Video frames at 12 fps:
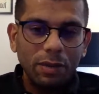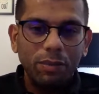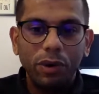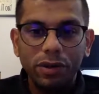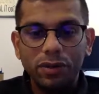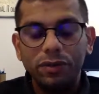
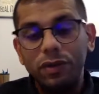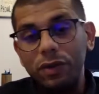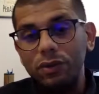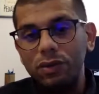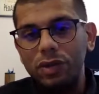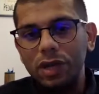points of
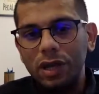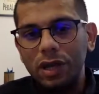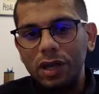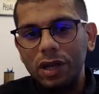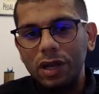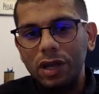views
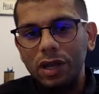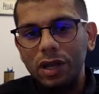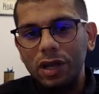of what